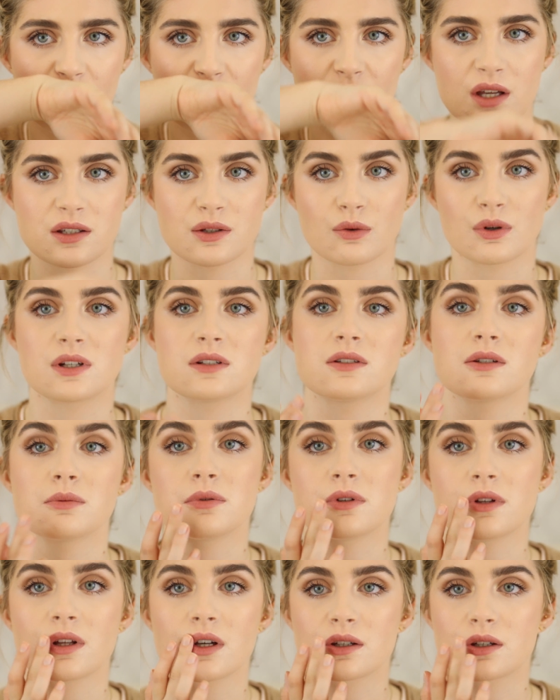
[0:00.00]
because I want it to
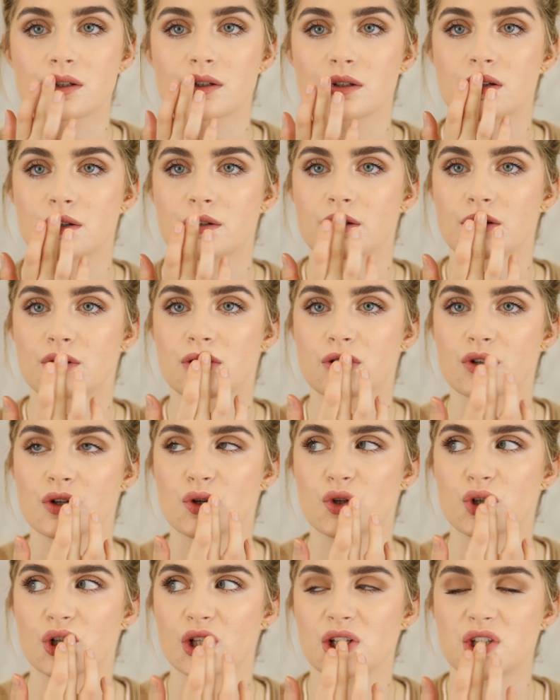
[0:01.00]
be like
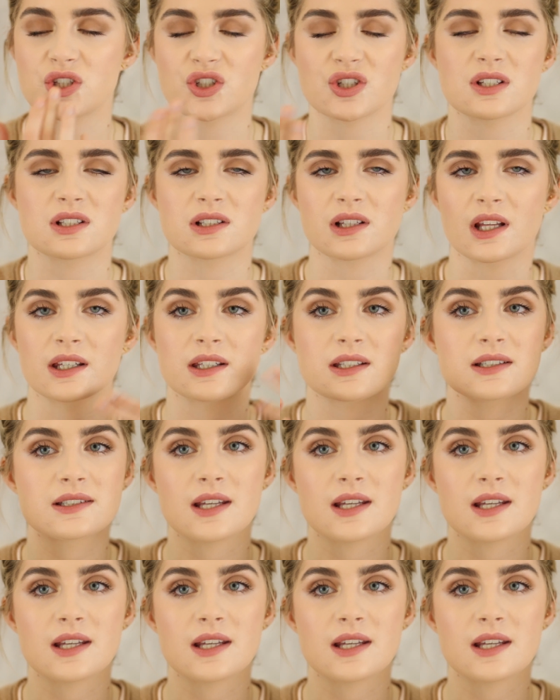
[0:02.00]
really just like